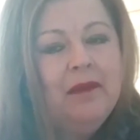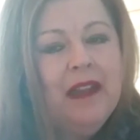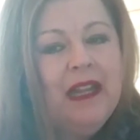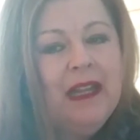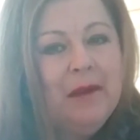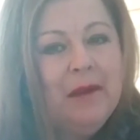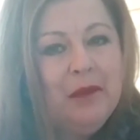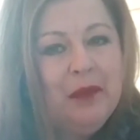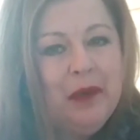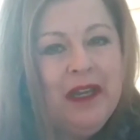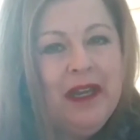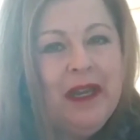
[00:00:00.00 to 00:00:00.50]

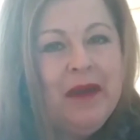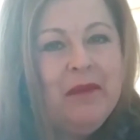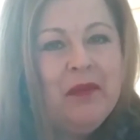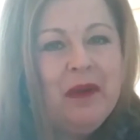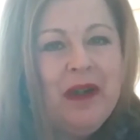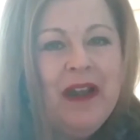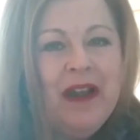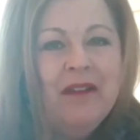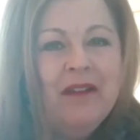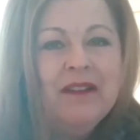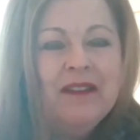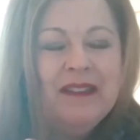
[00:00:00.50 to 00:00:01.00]
like Brene
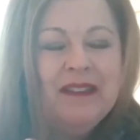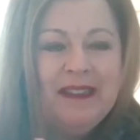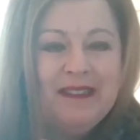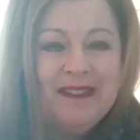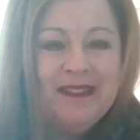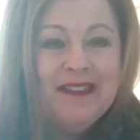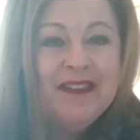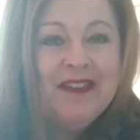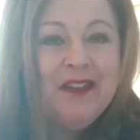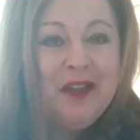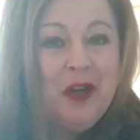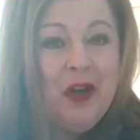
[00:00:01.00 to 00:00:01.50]
Brown says,
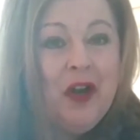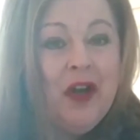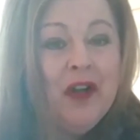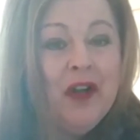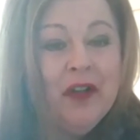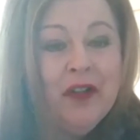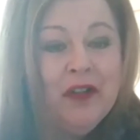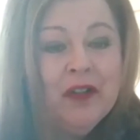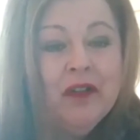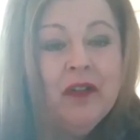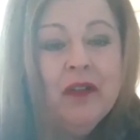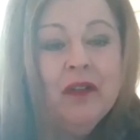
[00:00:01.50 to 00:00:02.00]
it's an
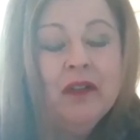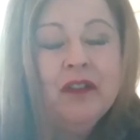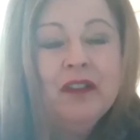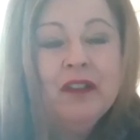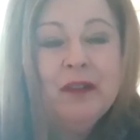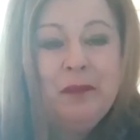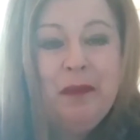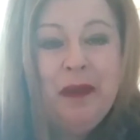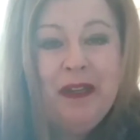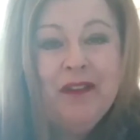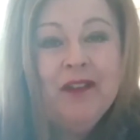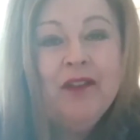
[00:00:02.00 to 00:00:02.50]
honor to hold
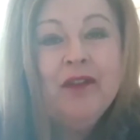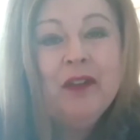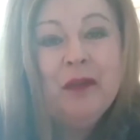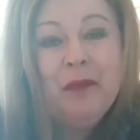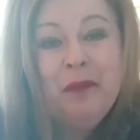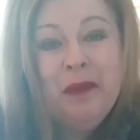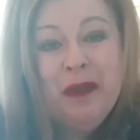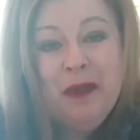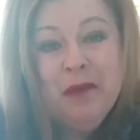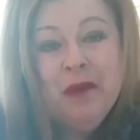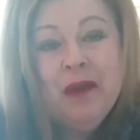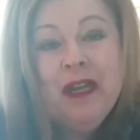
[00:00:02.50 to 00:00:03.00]
space for
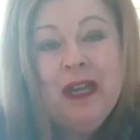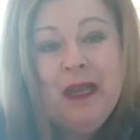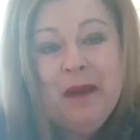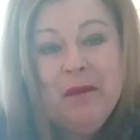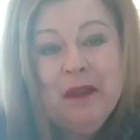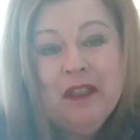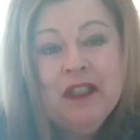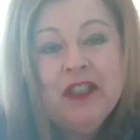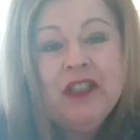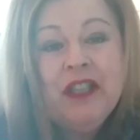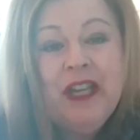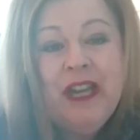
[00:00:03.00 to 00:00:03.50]
me when I'm
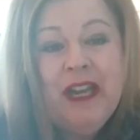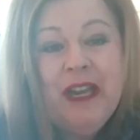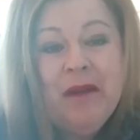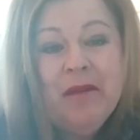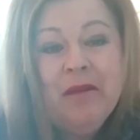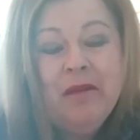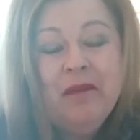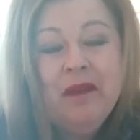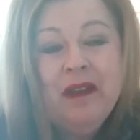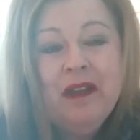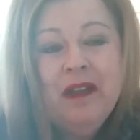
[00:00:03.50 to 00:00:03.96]
in shame.